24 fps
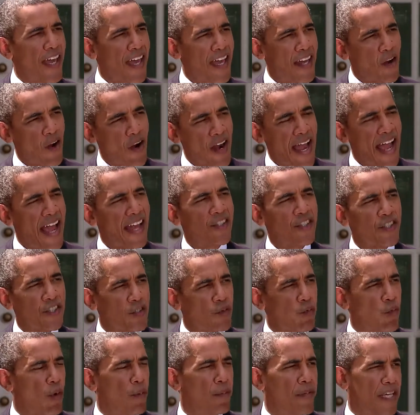and our
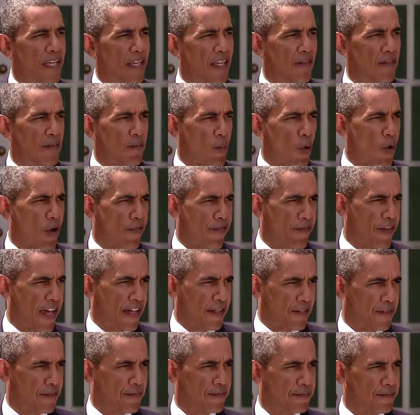actions will be even more
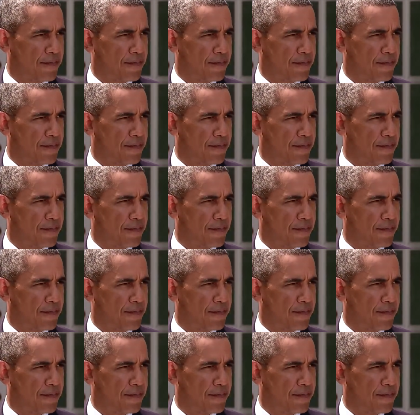effective.